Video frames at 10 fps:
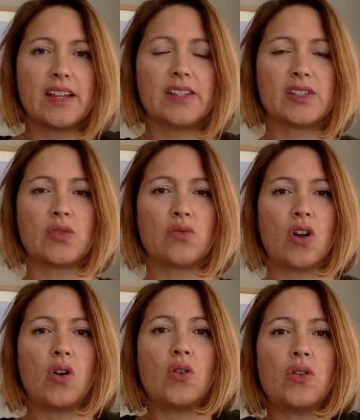so
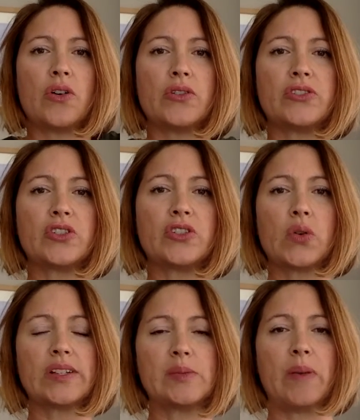roll those
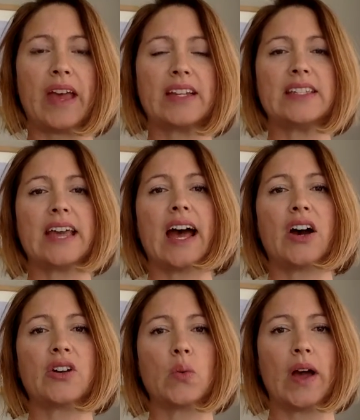shoulders back
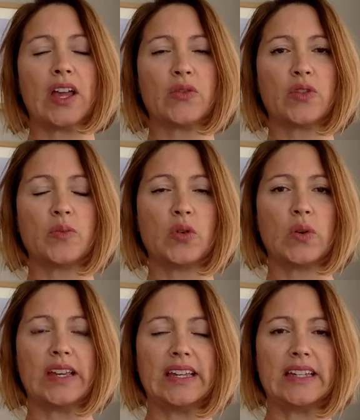down away from your
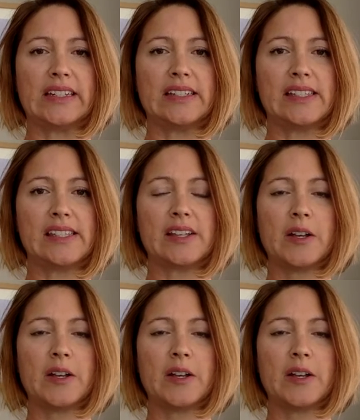ears